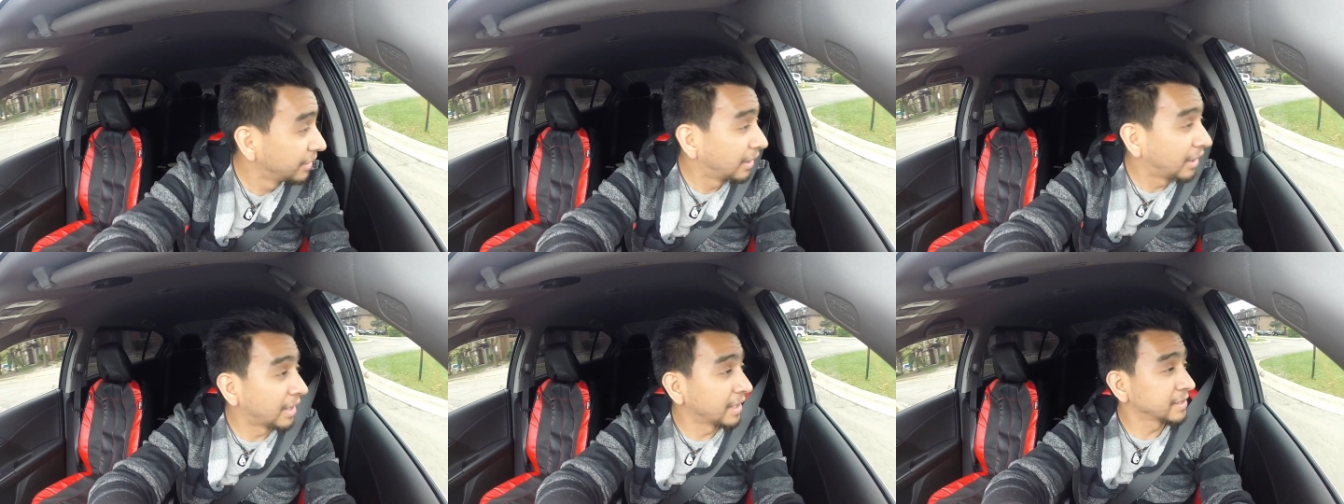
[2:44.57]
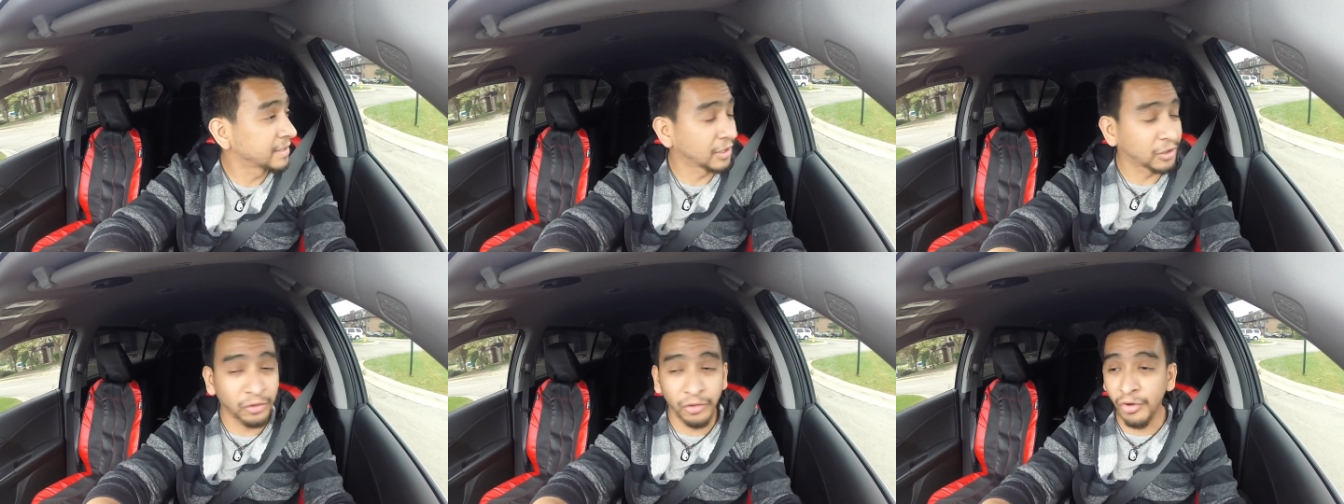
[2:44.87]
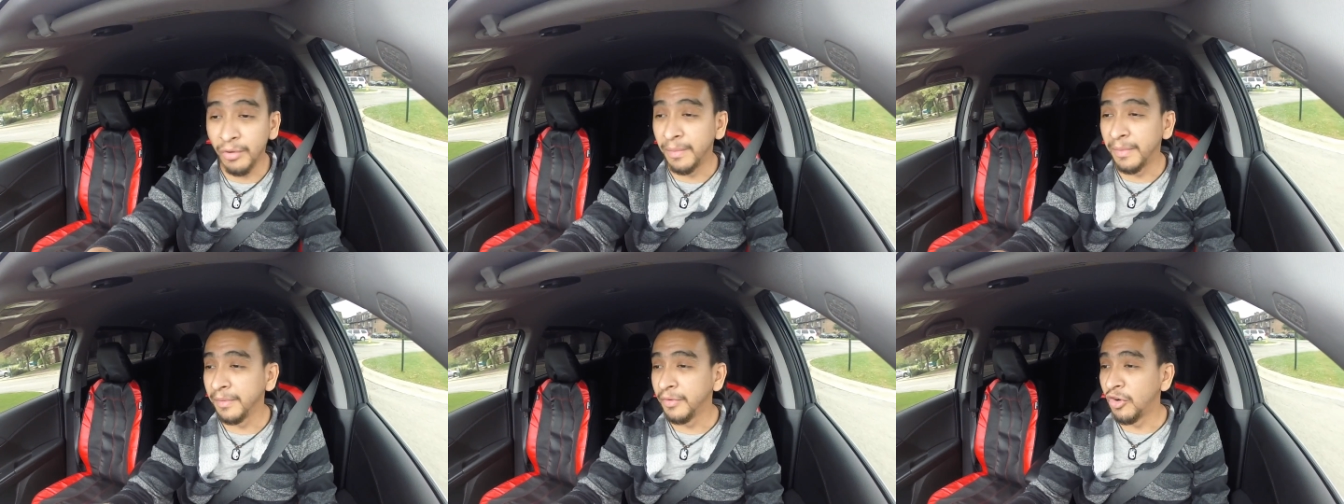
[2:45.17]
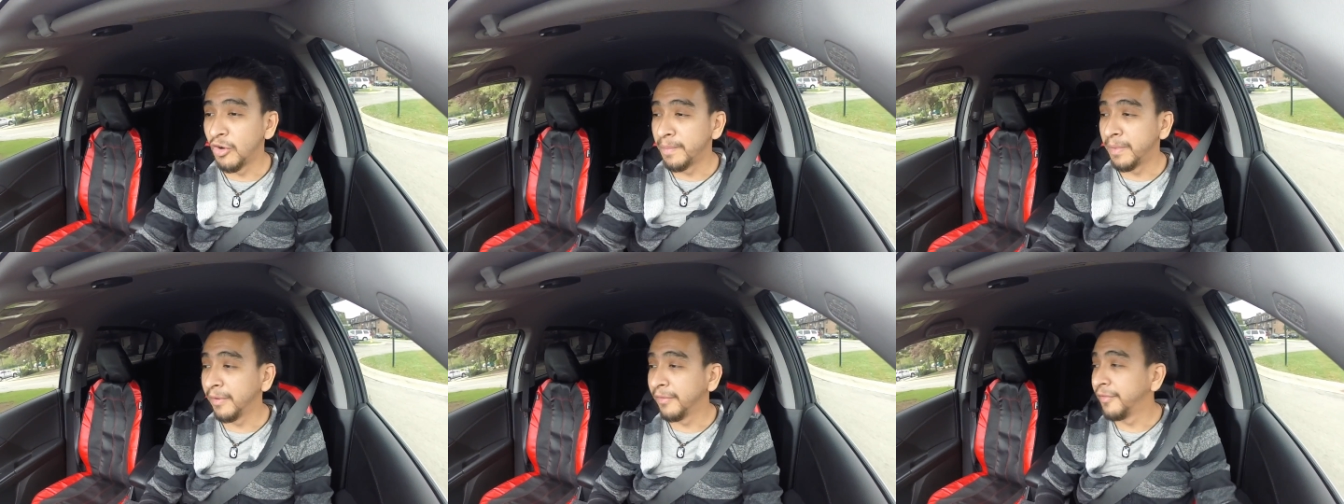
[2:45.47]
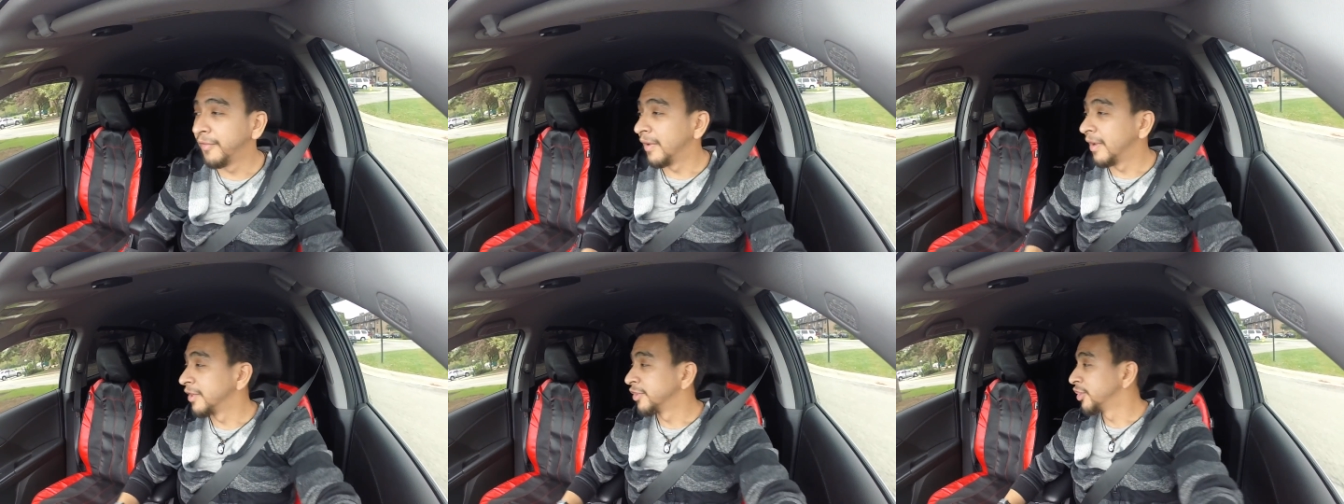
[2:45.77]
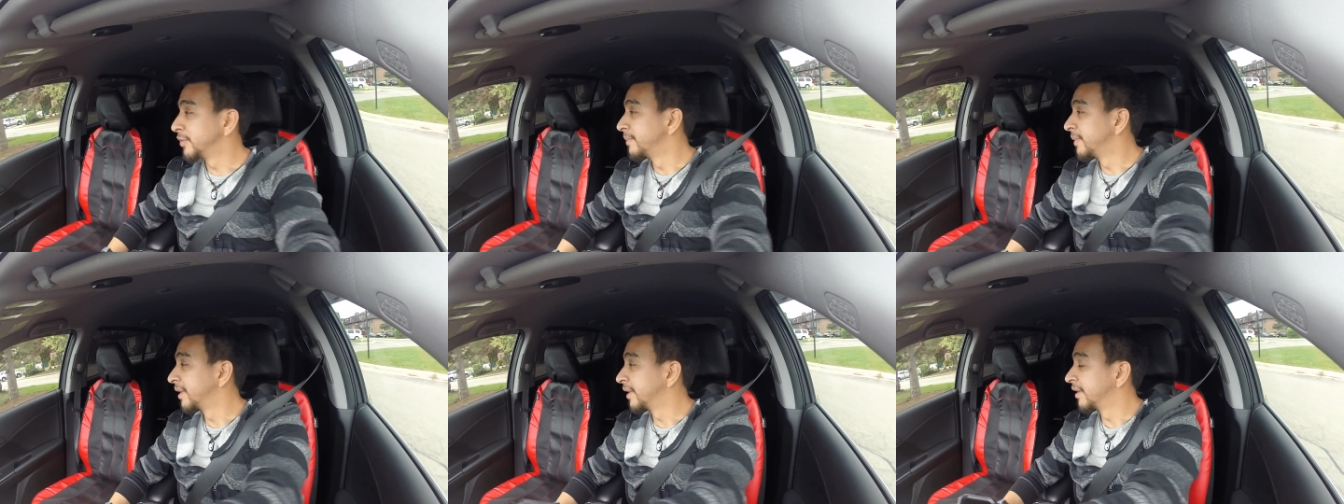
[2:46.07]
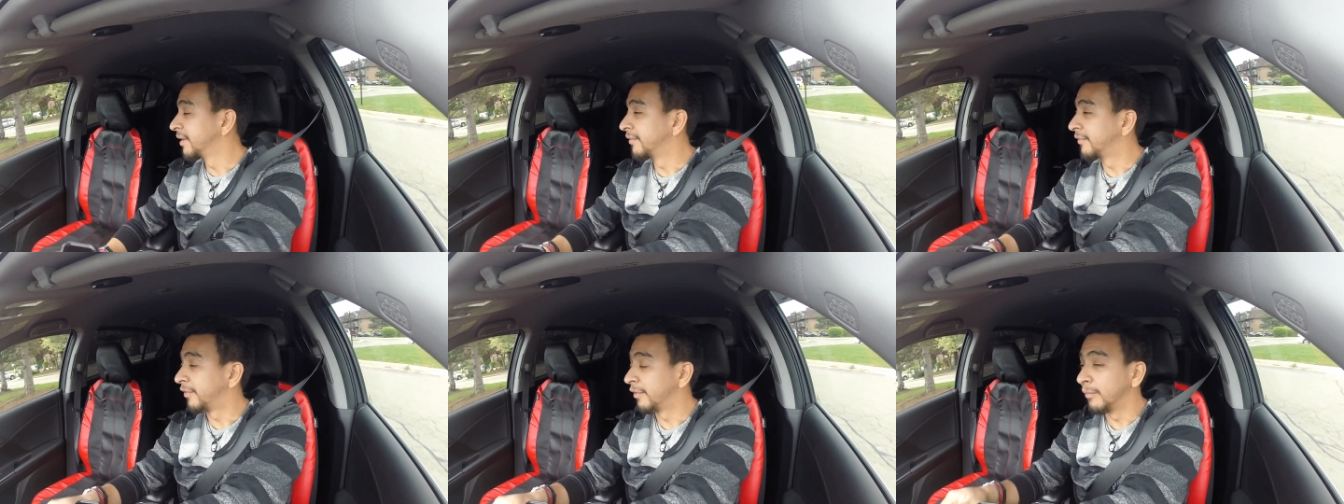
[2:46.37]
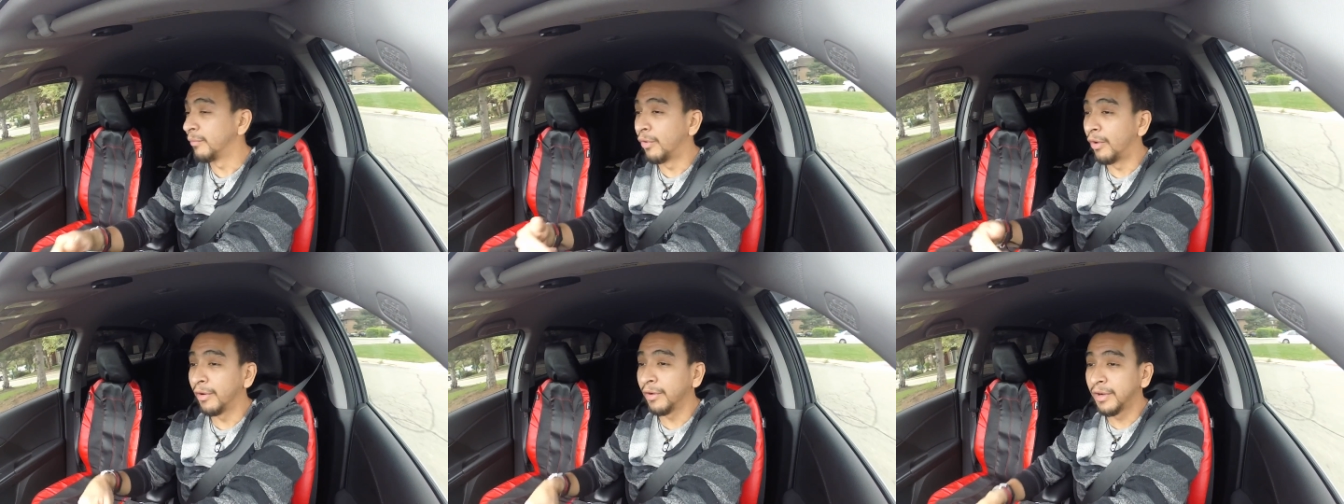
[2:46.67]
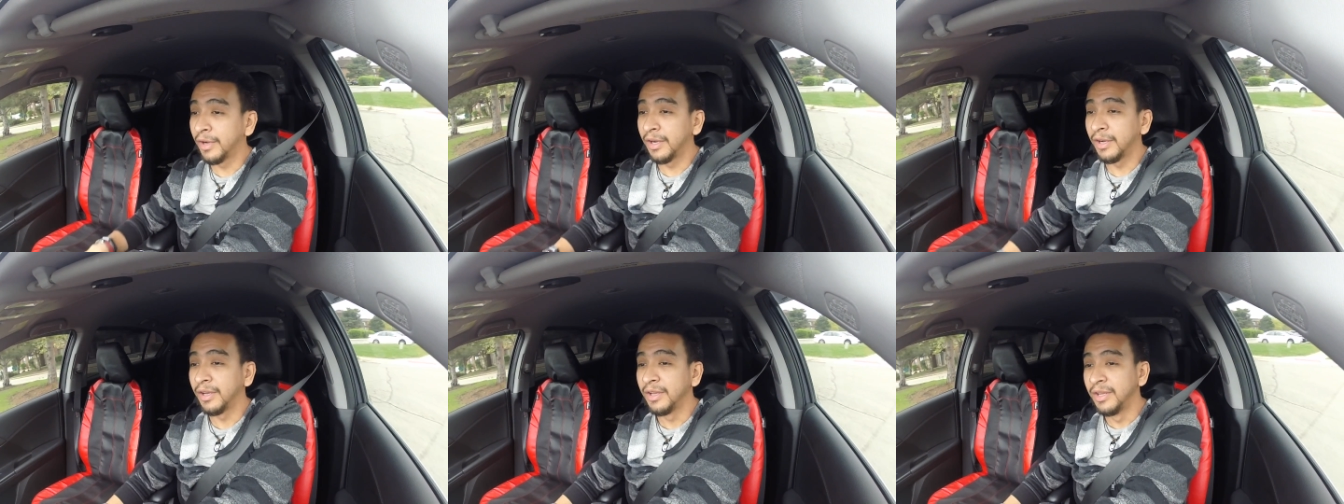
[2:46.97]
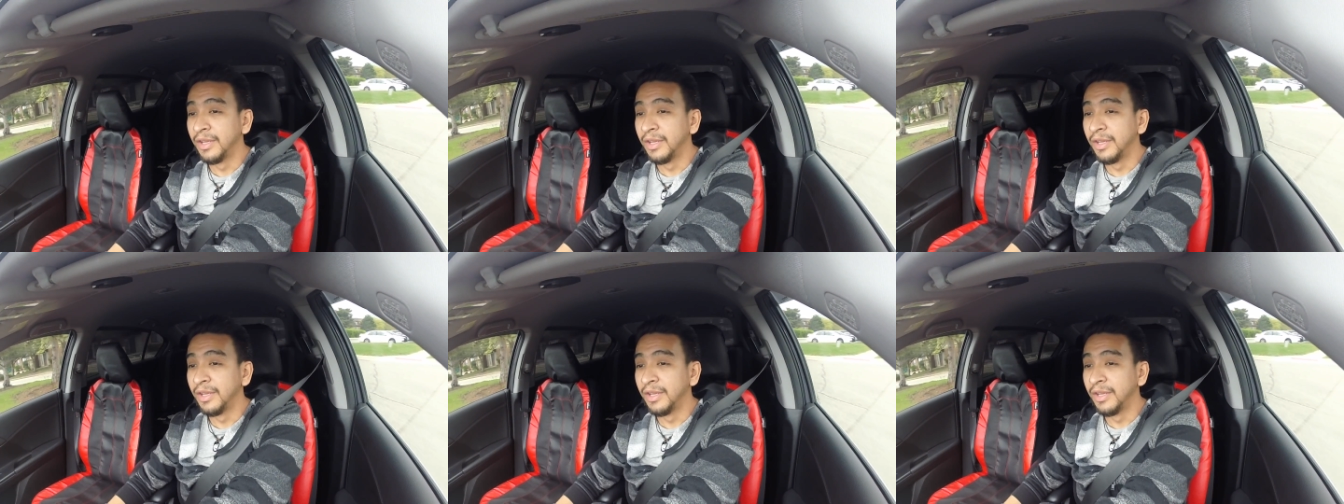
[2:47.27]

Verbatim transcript: I just had to drop off someone from work